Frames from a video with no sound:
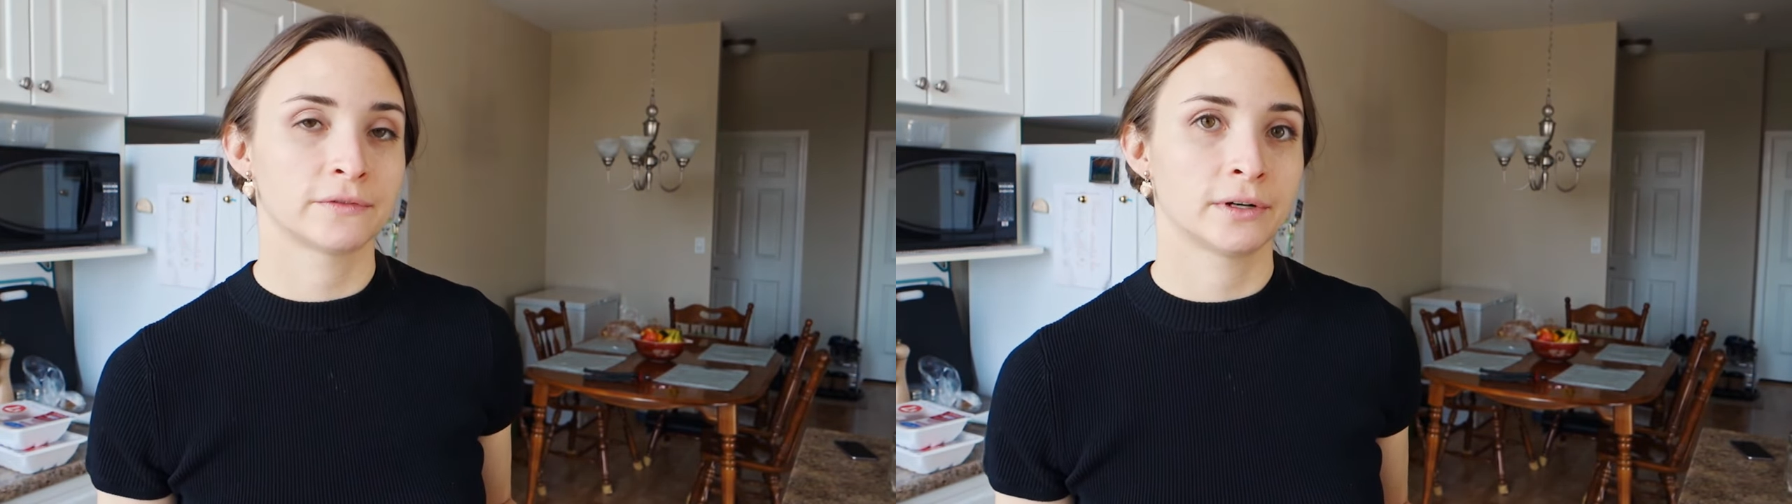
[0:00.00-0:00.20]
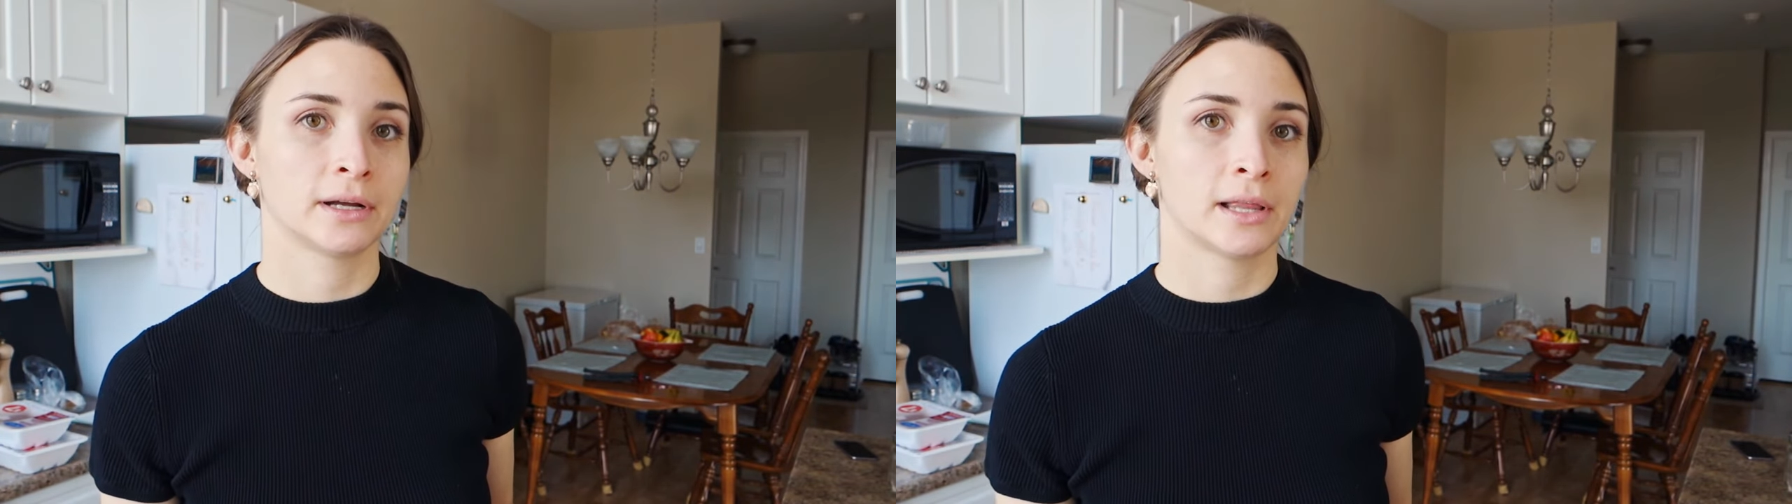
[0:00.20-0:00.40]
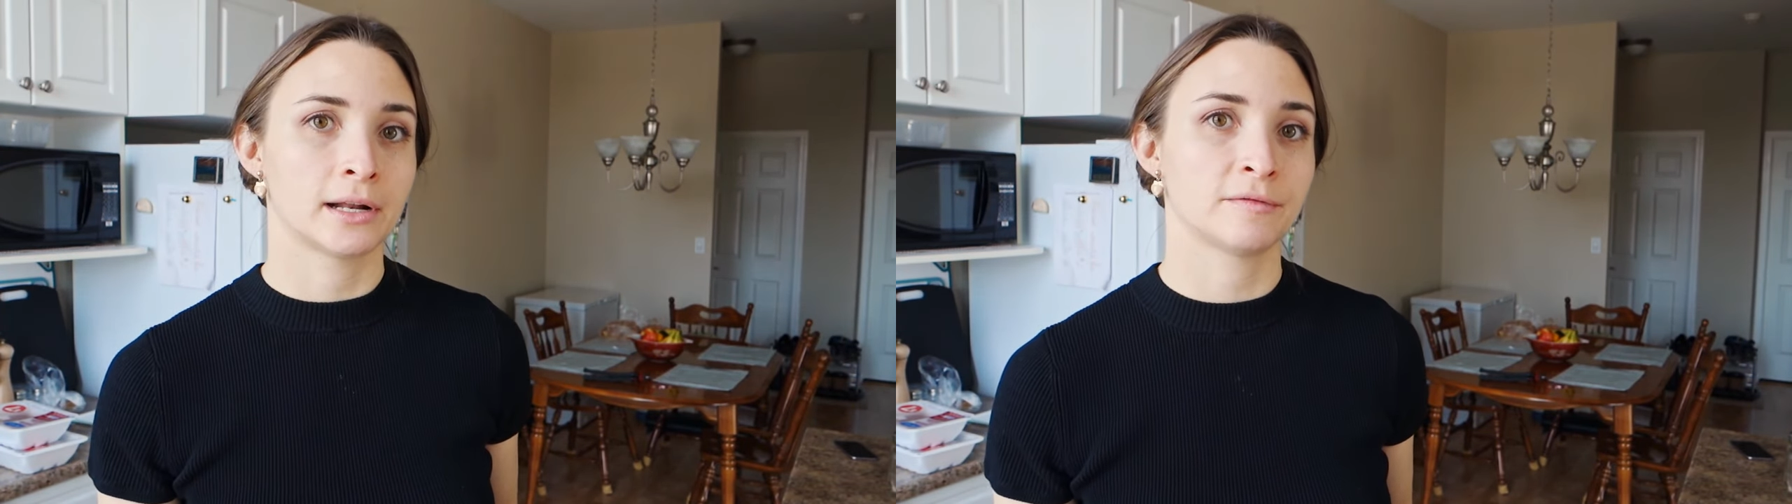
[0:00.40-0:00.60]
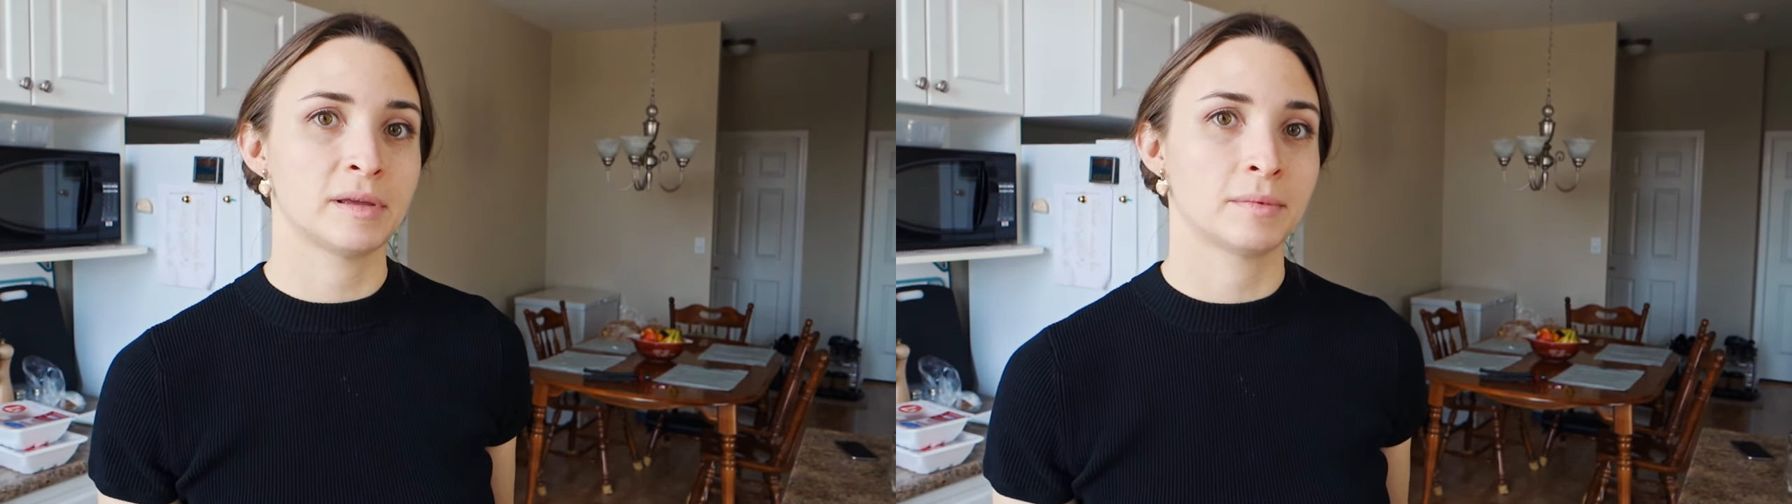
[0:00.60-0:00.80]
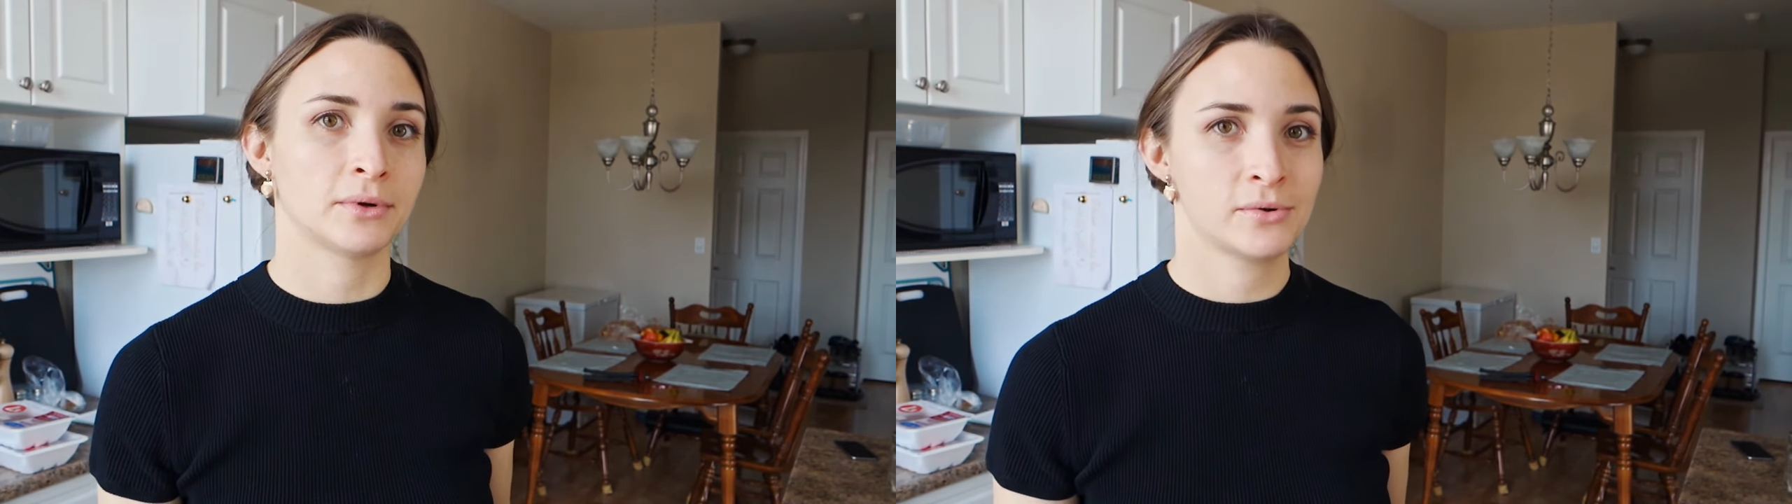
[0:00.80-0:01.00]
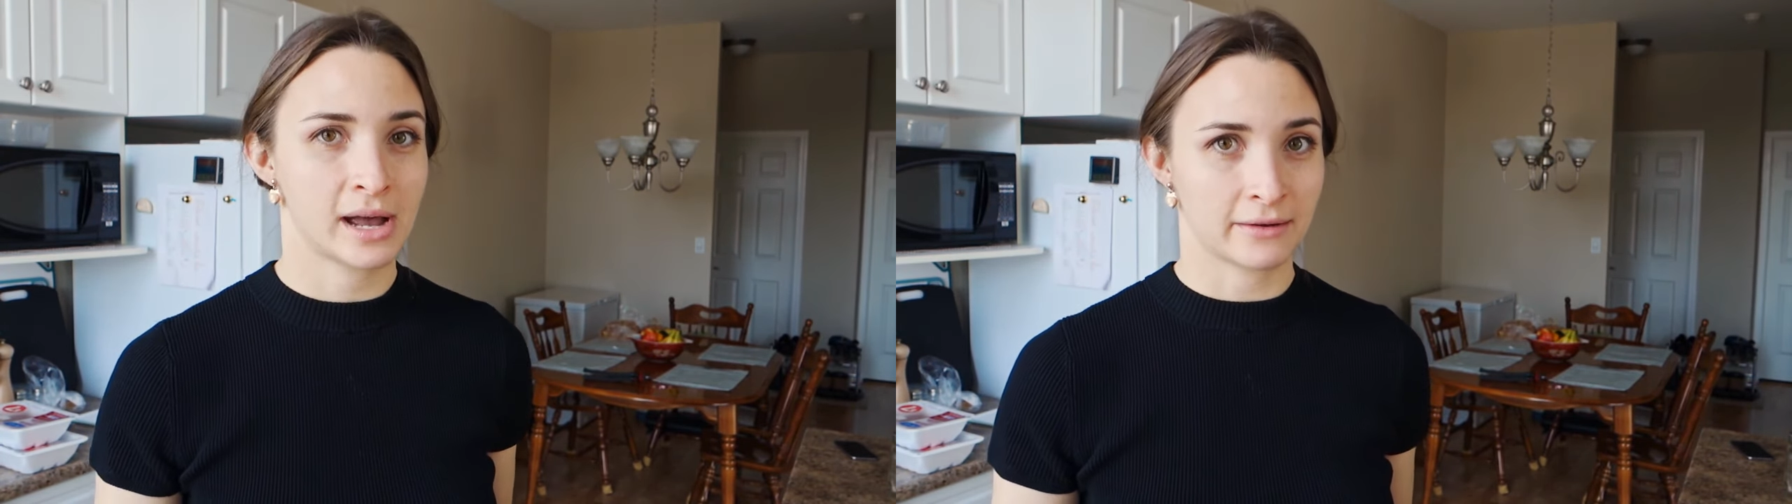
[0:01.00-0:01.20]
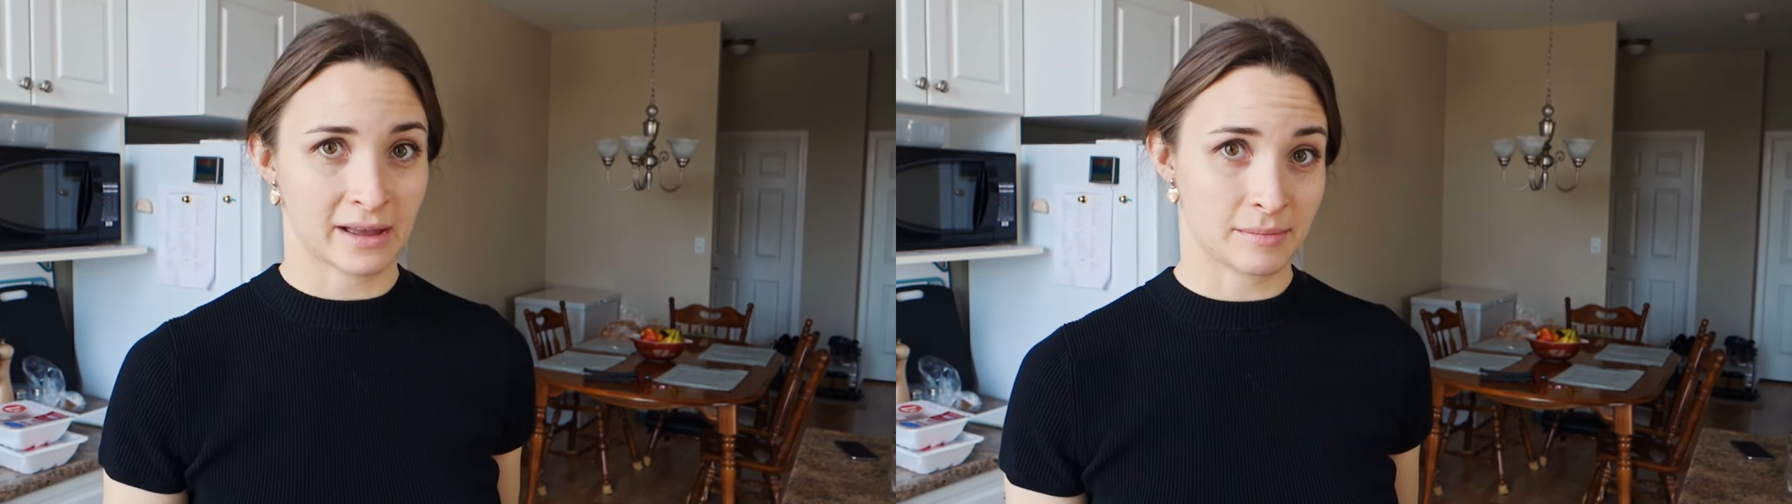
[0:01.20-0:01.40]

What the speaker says: for a lot of people who have